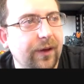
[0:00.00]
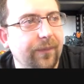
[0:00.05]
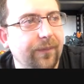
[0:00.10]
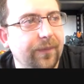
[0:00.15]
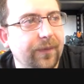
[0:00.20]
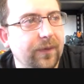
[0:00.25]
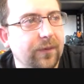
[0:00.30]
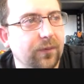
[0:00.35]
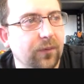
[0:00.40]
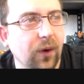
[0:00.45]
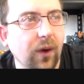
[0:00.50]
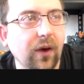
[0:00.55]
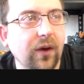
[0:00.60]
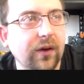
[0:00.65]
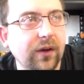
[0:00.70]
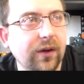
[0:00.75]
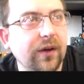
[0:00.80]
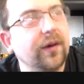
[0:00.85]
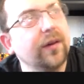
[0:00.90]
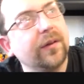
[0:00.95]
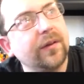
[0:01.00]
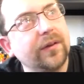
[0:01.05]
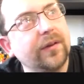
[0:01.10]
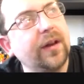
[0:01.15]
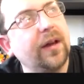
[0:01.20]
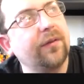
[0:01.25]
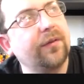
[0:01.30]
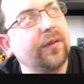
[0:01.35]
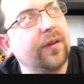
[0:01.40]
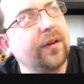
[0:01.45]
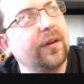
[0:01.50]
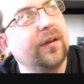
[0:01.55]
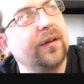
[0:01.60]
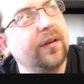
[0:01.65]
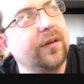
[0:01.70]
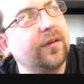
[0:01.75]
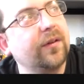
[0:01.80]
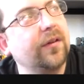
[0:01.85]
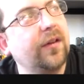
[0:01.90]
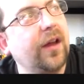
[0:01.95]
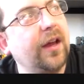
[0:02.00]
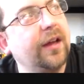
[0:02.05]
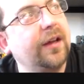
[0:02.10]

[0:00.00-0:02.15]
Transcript: Um, rook definitely looks